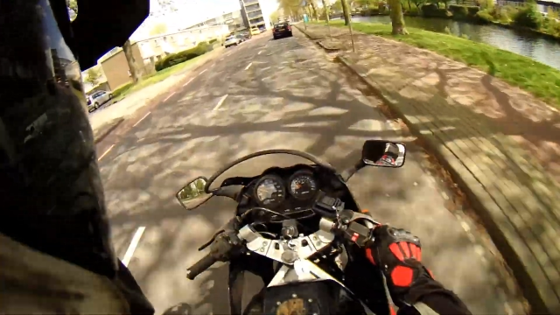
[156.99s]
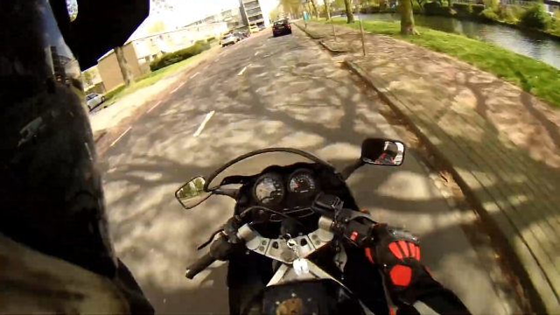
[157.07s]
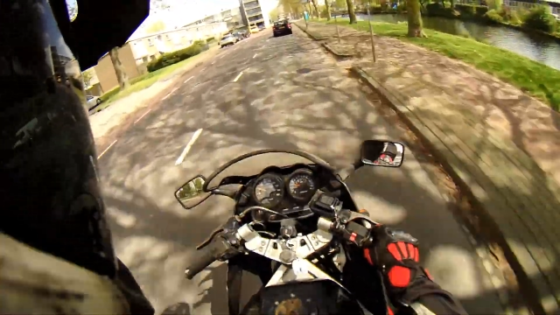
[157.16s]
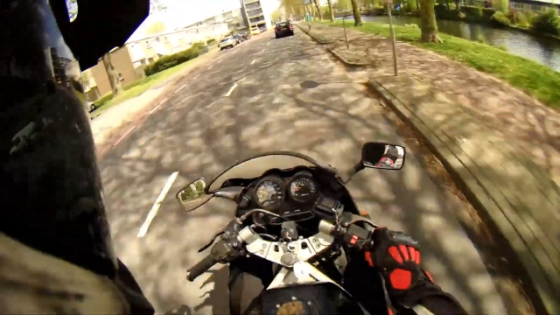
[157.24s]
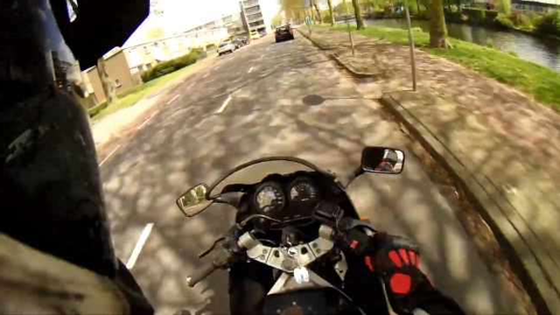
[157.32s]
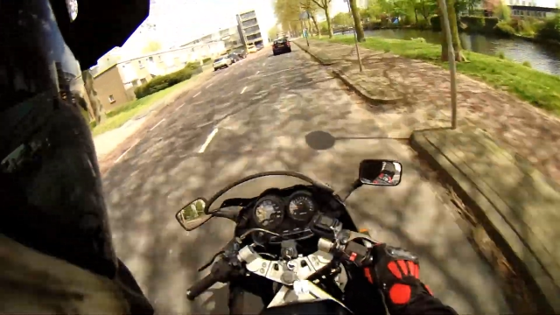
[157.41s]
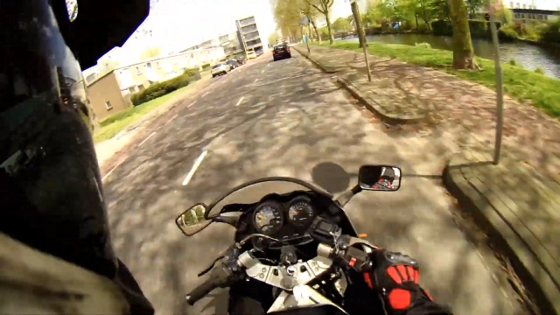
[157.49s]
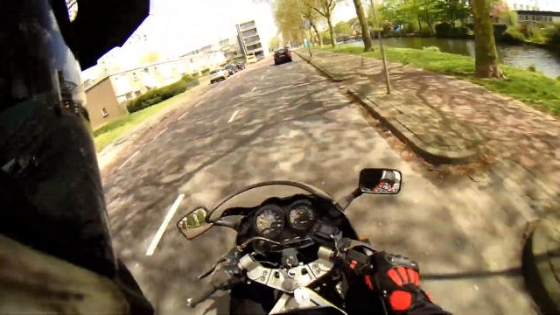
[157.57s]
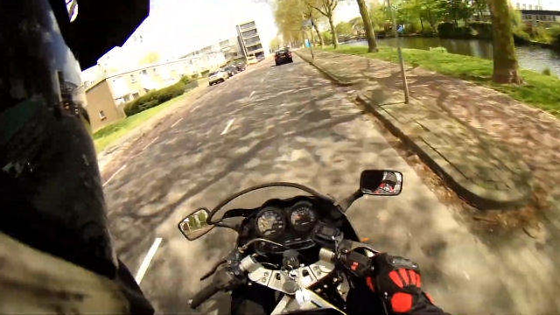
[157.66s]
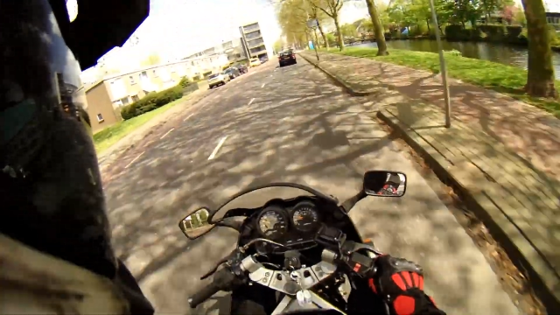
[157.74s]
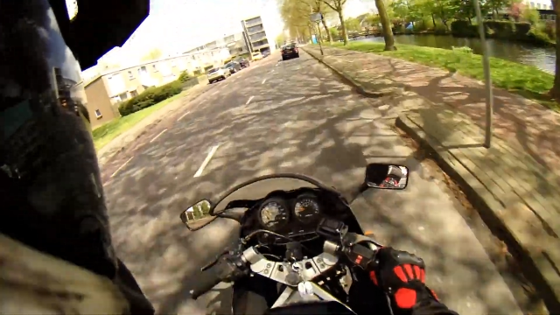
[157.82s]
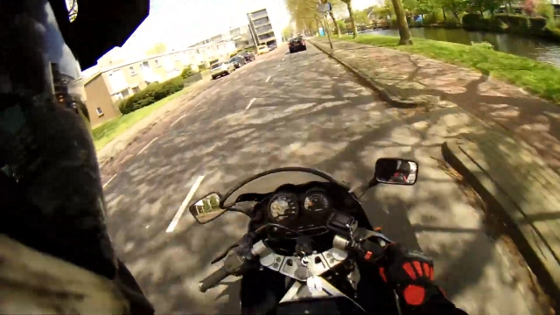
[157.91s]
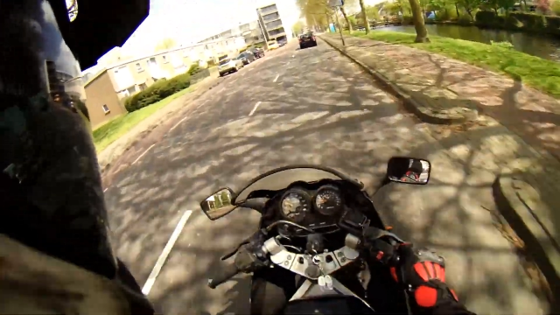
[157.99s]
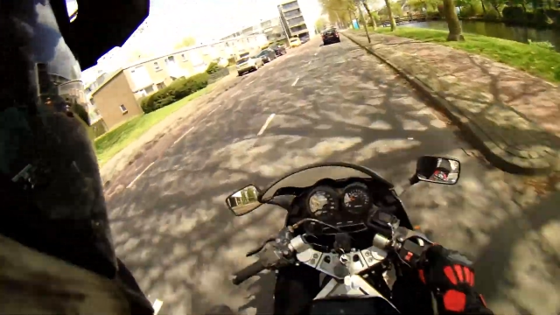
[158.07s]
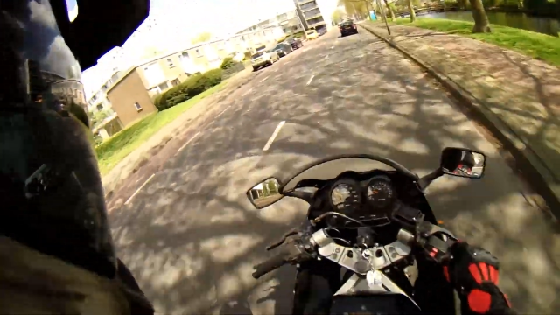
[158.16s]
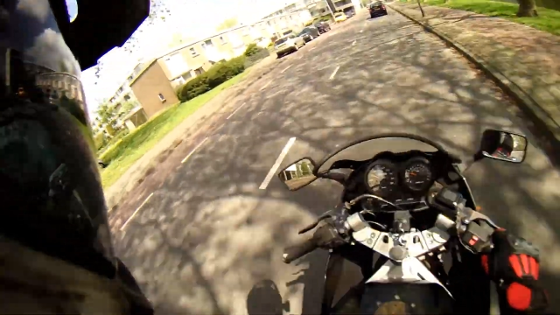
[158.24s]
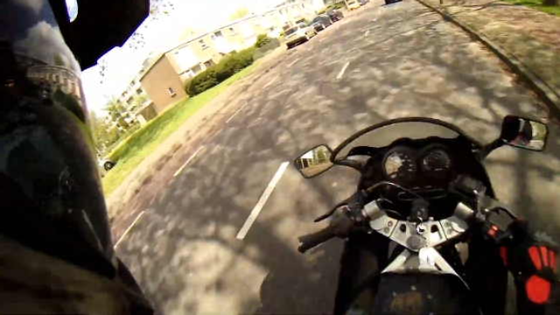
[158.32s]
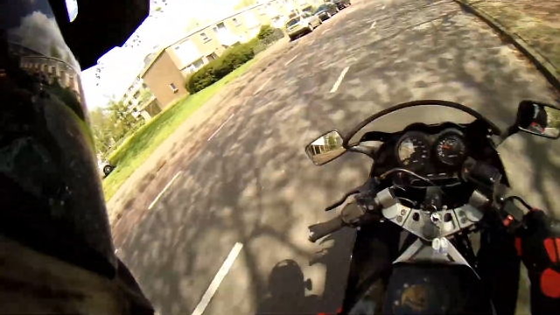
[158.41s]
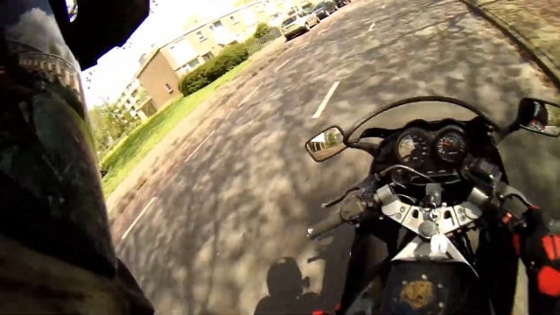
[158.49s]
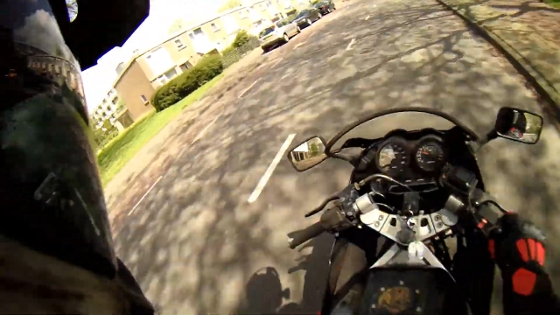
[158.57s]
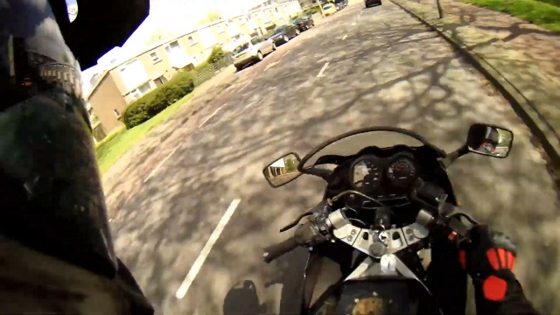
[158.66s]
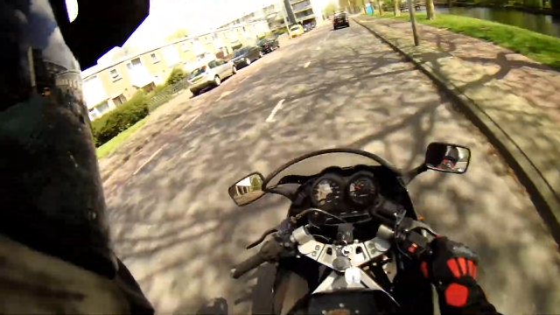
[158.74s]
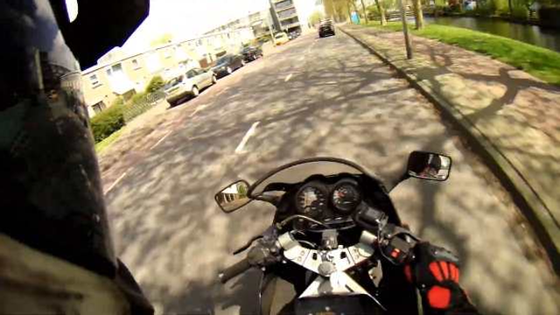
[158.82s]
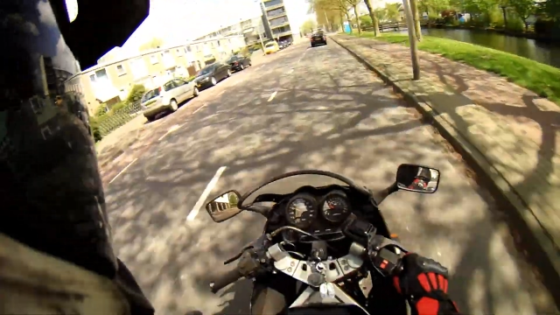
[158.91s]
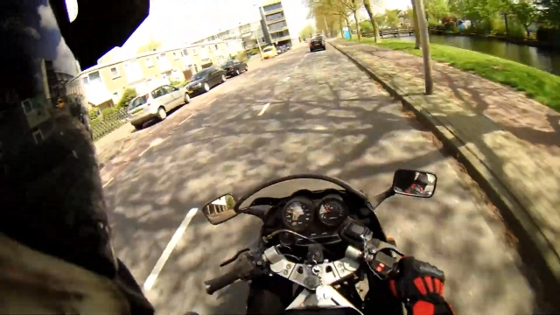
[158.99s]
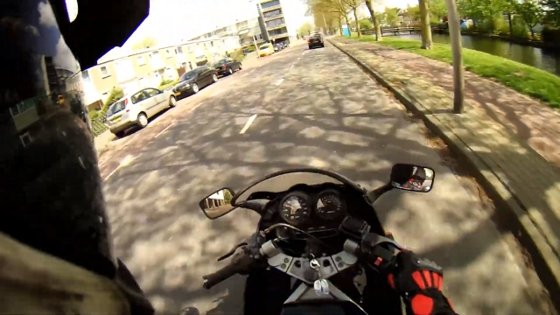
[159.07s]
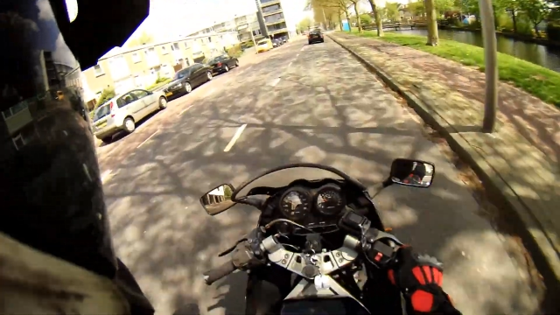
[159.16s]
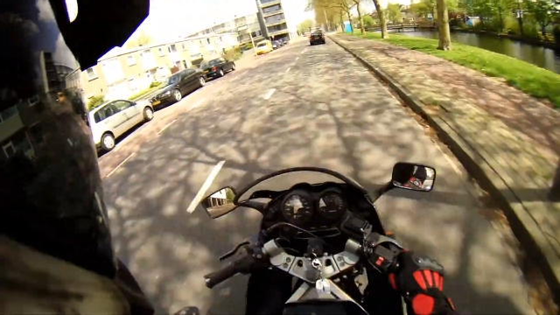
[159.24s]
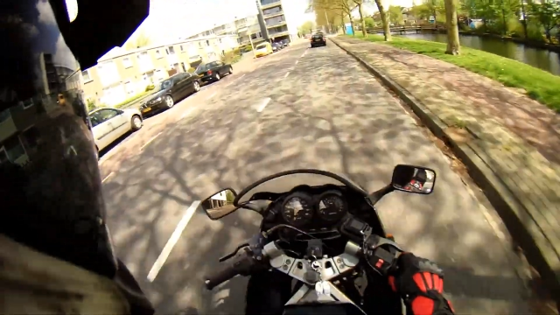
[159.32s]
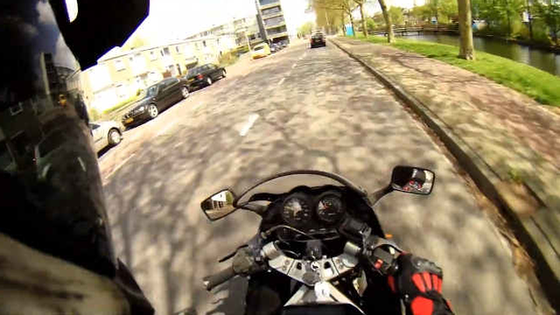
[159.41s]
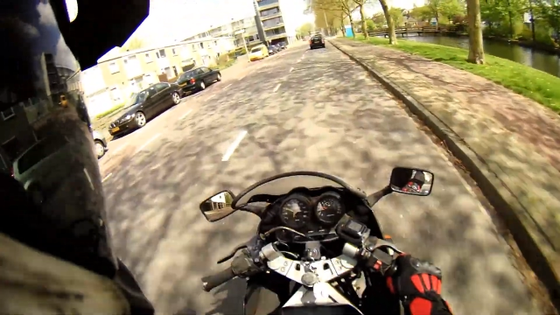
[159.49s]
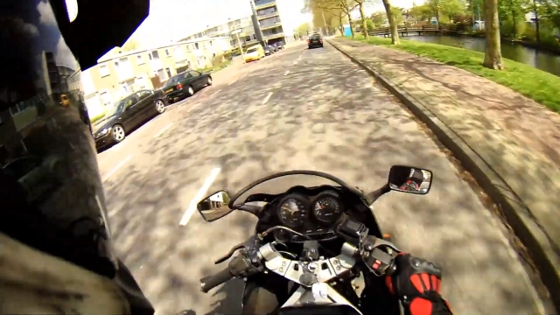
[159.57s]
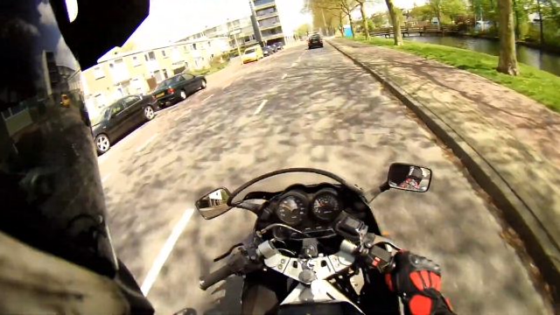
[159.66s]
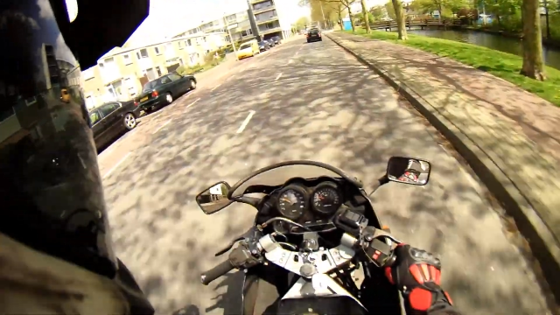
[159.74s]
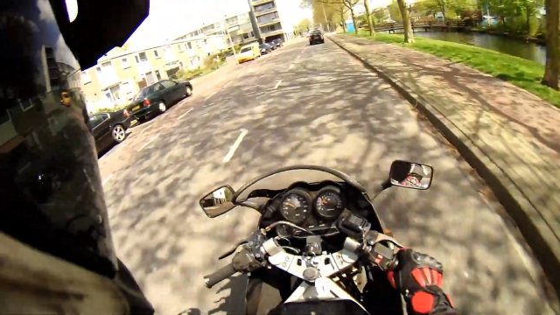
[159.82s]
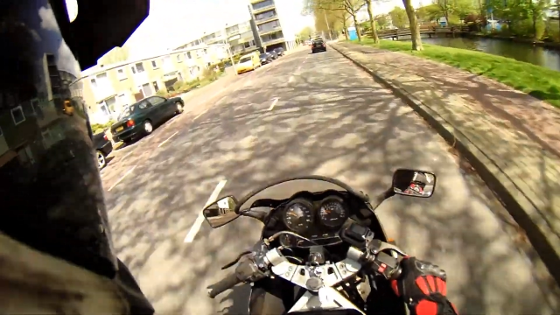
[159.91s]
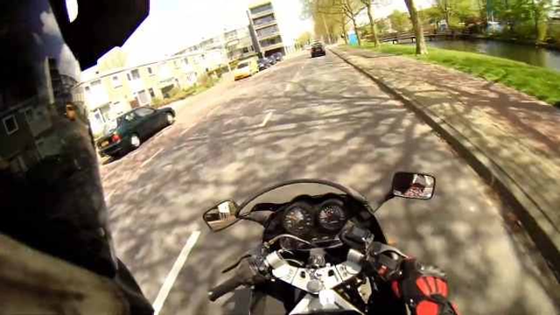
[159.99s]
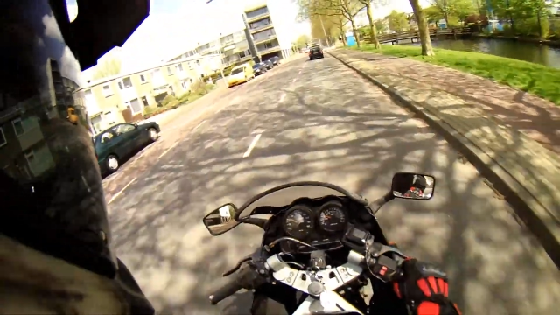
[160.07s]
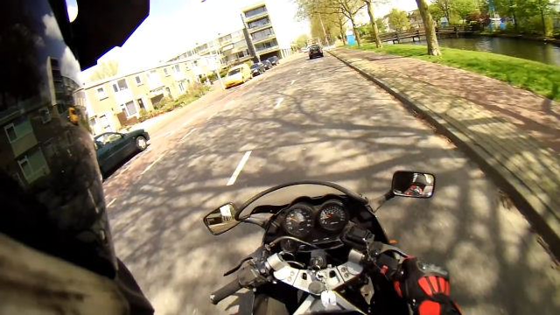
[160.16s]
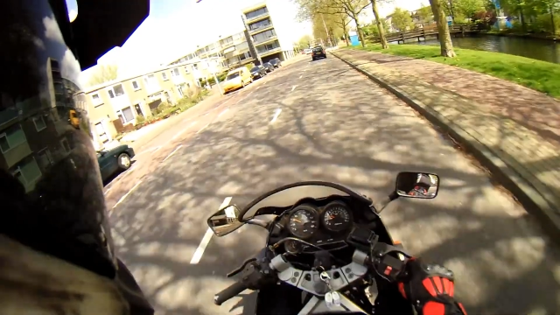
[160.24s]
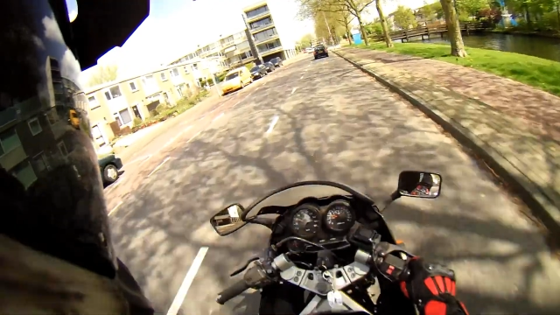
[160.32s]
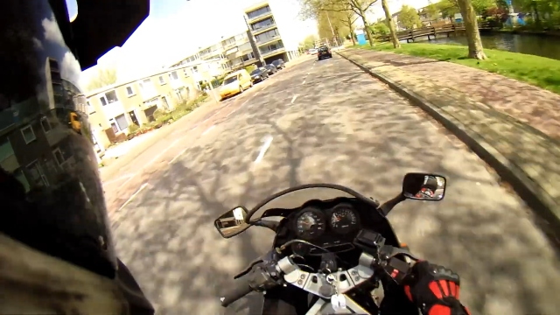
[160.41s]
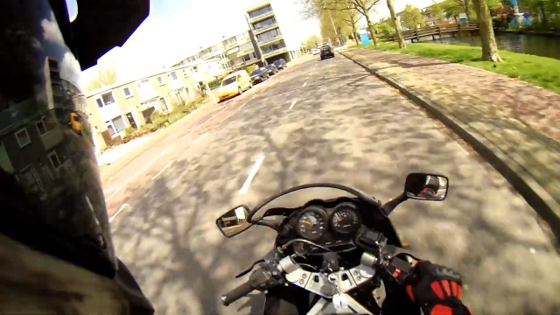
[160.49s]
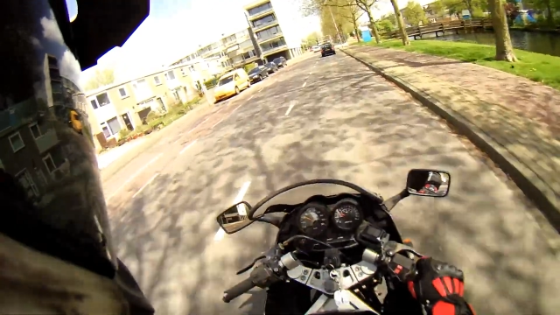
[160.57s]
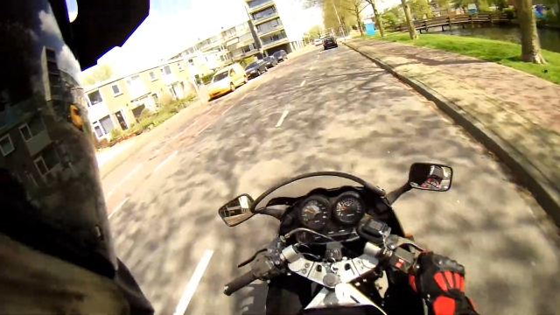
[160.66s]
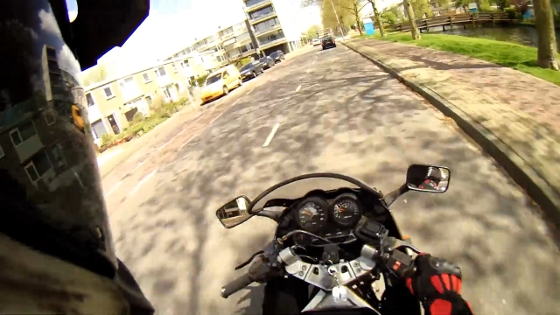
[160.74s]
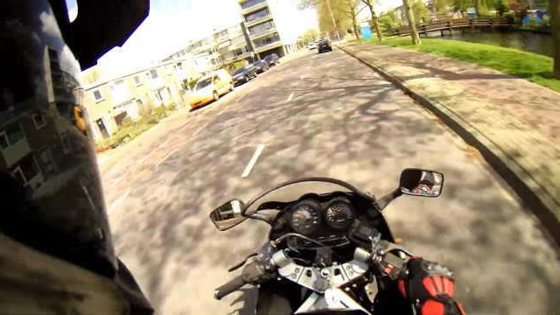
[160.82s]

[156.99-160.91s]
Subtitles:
[unreadable: no face in view]